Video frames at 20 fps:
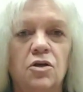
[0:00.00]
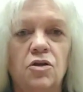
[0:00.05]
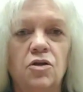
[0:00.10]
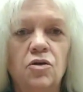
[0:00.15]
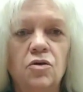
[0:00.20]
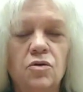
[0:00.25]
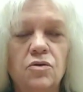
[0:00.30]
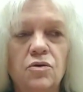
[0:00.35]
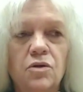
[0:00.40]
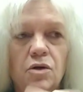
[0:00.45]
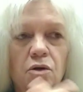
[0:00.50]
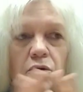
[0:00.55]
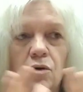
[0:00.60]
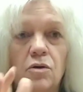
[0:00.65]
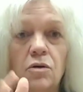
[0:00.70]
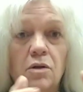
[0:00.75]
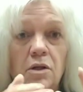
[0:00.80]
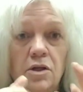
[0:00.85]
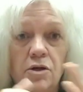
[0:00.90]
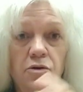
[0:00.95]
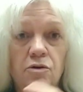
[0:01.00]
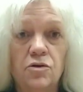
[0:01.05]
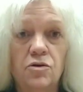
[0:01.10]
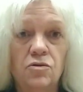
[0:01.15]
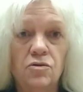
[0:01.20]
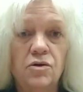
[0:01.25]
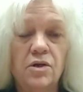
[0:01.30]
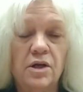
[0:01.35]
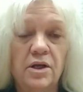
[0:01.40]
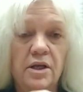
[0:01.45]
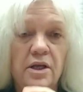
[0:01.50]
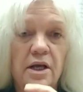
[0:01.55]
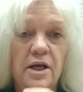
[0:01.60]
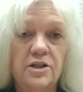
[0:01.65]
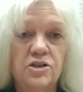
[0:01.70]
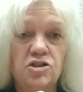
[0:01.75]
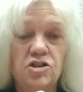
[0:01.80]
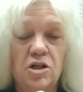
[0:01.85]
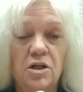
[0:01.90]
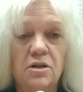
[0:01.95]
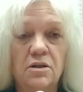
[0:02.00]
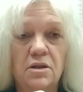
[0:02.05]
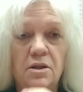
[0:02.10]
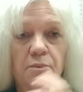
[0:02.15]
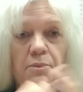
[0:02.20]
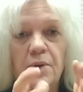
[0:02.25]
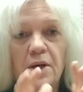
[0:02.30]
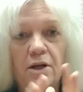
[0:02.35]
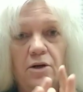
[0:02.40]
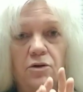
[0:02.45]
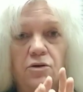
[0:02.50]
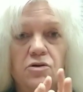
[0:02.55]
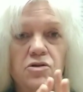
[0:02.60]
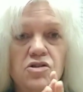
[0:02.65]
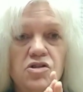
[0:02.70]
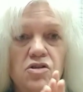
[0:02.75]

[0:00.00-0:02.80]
the earlier you can catch it, the better.